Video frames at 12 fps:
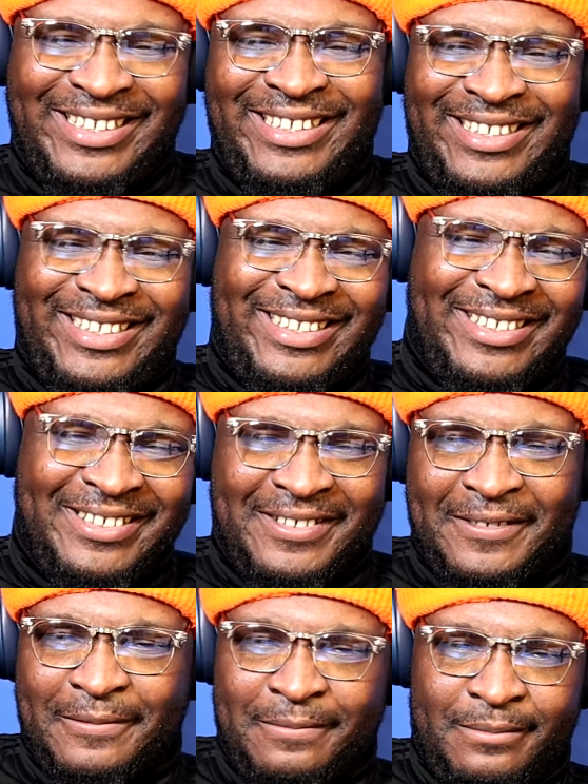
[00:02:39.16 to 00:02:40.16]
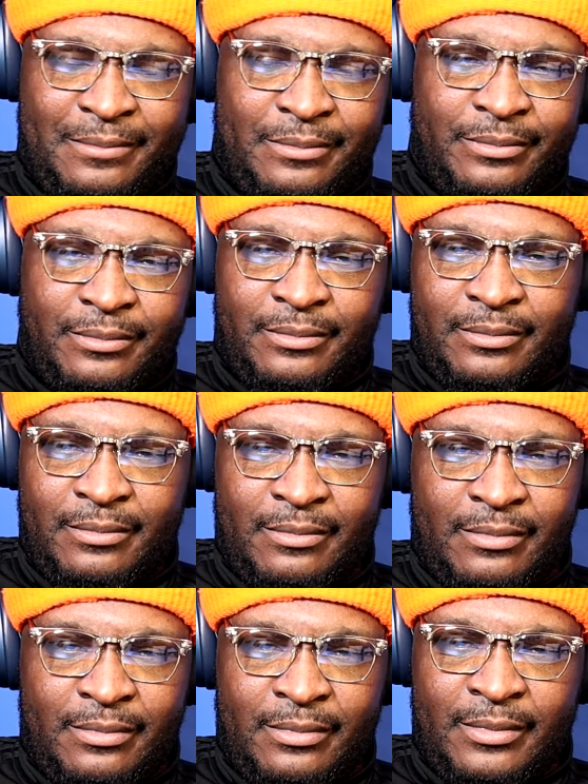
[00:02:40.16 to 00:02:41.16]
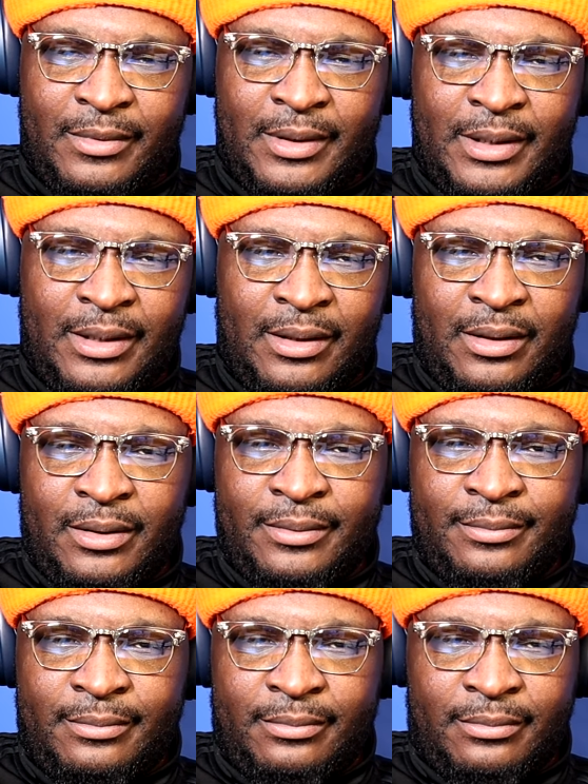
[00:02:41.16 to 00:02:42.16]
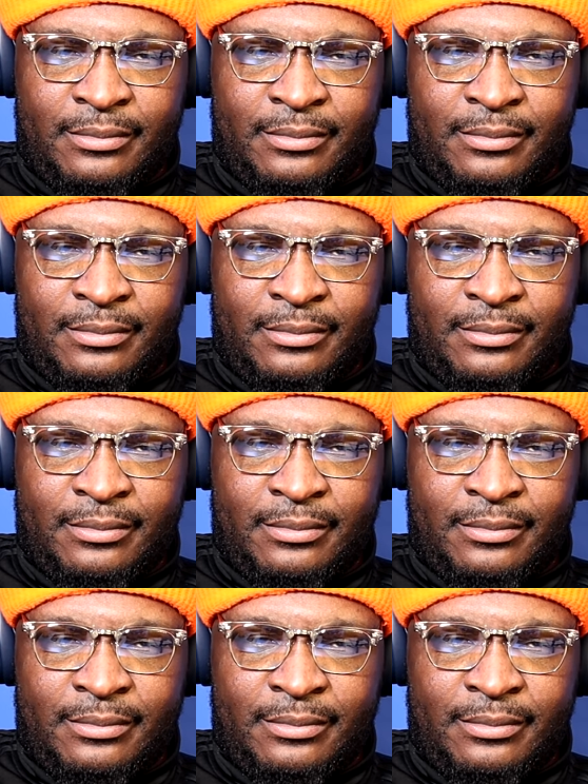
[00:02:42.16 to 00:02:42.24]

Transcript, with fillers: I just wrote this song. Have you ever, what do you tell me what you think? Uh, okay.